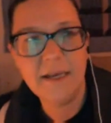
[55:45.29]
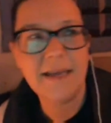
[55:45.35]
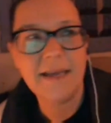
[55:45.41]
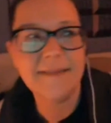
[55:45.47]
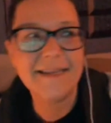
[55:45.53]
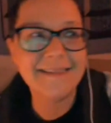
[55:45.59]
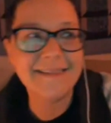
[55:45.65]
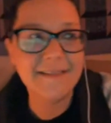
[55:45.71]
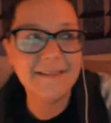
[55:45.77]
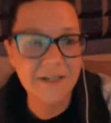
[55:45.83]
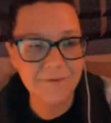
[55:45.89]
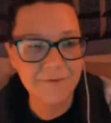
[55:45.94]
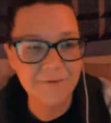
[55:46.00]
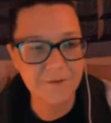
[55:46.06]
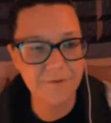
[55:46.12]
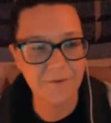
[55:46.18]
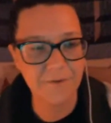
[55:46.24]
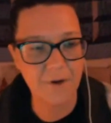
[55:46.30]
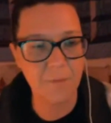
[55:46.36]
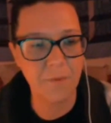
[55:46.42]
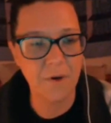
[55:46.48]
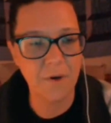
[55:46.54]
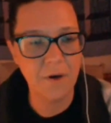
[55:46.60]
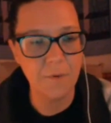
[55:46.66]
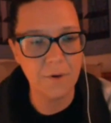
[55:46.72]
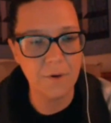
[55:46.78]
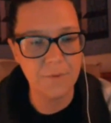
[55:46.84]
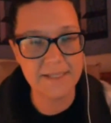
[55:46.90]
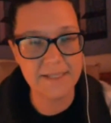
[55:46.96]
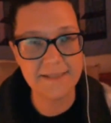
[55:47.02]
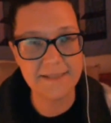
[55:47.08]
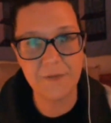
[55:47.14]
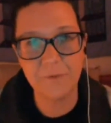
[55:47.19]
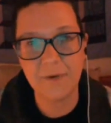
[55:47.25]
And that's different from what we
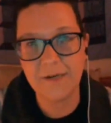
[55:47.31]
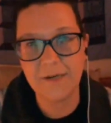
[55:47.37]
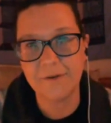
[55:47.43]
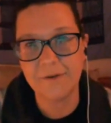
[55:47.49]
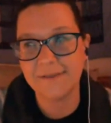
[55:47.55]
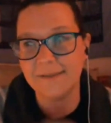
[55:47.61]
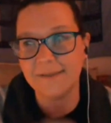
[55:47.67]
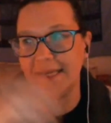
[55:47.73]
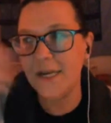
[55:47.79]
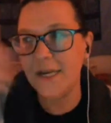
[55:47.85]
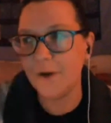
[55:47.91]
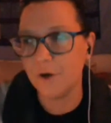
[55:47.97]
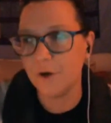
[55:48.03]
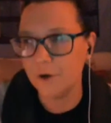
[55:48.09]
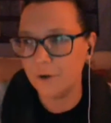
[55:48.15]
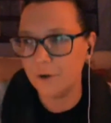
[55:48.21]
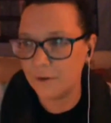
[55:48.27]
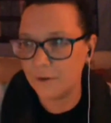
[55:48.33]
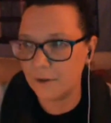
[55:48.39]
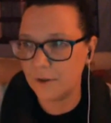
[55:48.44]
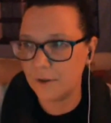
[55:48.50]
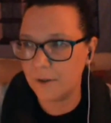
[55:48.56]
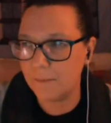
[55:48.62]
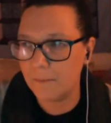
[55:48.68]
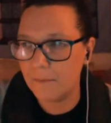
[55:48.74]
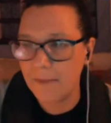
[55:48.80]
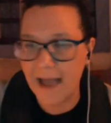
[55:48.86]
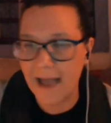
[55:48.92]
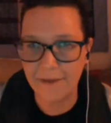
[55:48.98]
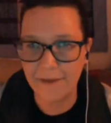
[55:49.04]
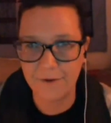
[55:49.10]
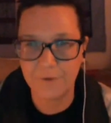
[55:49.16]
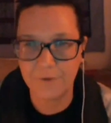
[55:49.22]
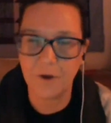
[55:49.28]
see writers later,
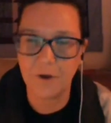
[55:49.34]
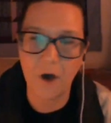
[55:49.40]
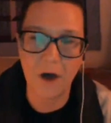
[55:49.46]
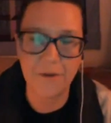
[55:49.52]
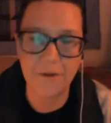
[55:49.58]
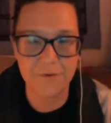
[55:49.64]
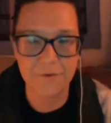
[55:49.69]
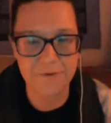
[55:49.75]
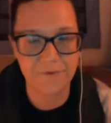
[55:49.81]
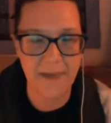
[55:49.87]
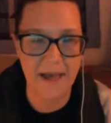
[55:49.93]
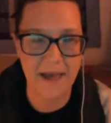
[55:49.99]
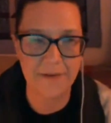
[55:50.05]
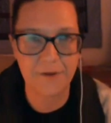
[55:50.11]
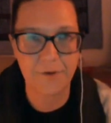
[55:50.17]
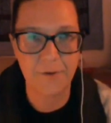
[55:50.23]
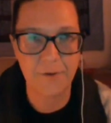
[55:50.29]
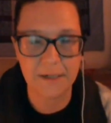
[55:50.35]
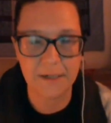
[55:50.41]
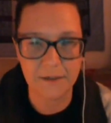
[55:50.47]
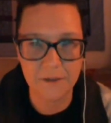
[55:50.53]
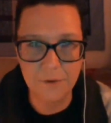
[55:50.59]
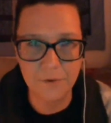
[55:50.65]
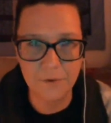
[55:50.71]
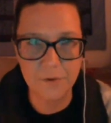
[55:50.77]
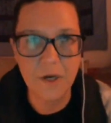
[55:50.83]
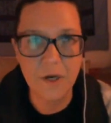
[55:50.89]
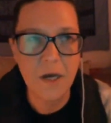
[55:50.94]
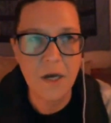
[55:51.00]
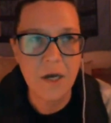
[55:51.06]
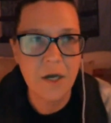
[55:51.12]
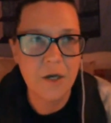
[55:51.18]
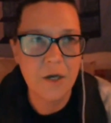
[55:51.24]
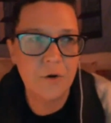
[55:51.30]
Matthew, the authors of Matthew and Luke,
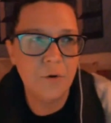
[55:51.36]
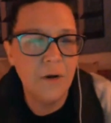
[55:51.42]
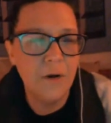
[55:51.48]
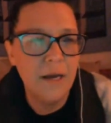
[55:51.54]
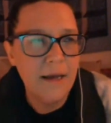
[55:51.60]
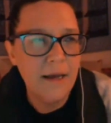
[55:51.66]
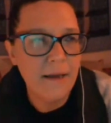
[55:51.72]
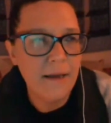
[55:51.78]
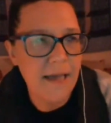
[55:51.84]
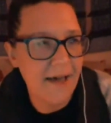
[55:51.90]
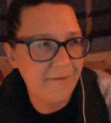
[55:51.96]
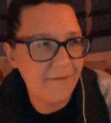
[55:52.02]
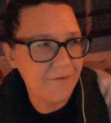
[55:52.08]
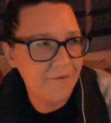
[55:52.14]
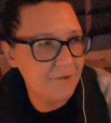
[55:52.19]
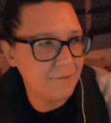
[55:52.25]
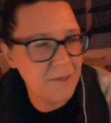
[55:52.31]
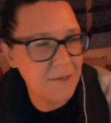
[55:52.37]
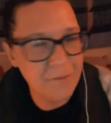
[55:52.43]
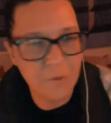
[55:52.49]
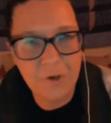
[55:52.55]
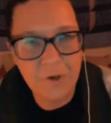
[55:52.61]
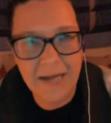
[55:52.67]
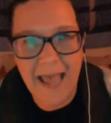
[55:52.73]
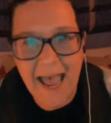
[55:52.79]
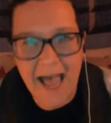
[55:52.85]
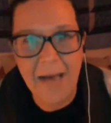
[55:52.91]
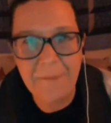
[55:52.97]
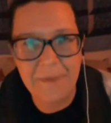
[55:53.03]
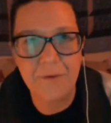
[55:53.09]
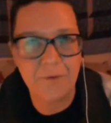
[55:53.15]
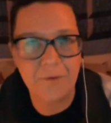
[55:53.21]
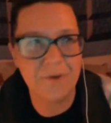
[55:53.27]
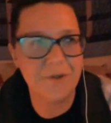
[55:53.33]
who after people weren't
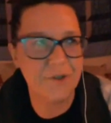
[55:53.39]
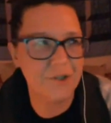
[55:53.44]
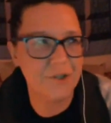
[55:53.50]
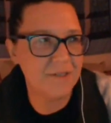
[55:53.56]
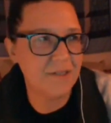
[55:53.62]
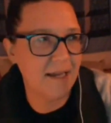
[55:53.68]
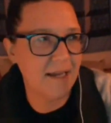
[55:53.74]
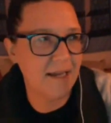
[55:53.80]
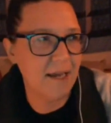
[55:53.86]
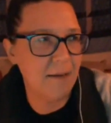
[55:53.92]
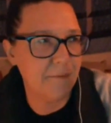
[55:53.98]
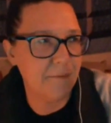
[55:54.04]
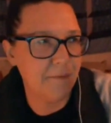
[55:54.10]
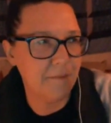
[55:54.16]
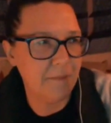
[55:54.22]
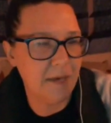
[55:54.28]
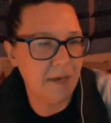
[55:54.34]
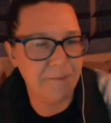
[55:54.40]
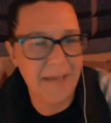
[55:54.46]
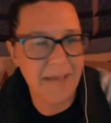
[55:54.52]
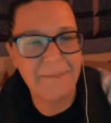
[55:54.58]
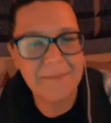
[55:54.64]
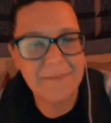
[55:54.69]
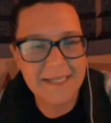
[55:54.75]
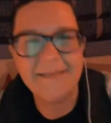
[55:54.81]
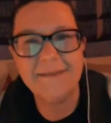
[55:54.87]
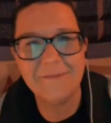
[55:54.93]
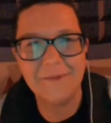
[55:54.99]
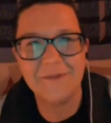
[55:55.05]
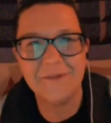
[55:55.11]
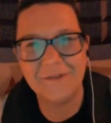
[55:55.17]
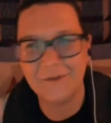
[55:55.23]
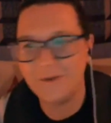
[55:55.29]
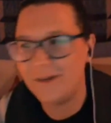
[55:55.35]
happy with just a
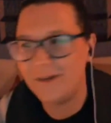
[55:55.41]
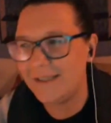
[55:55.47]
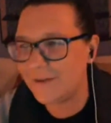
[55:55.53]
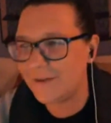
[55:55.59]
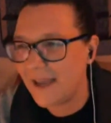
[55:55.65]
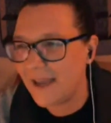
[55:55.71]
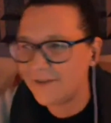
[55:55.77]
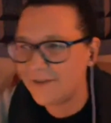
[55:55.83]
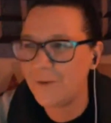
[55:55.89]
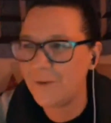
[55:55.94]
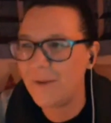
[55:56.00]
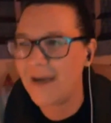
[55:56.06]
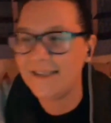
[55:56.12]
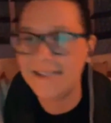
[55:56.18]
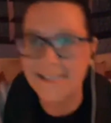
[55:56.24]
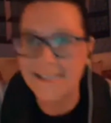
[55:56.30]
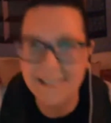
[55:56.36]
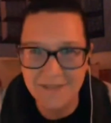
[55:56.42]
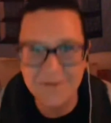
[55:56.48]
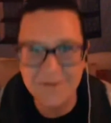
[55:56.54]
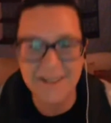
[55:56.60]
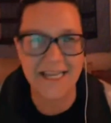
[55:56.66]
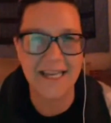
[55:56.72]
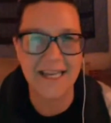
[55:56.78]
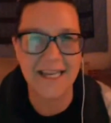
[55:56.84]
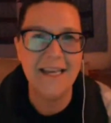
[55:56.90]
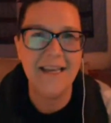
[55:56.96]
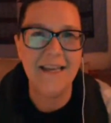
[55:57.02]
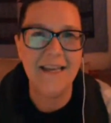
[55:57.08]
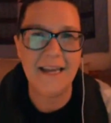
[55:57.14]
baptismal story, so they had to go back to the nativity.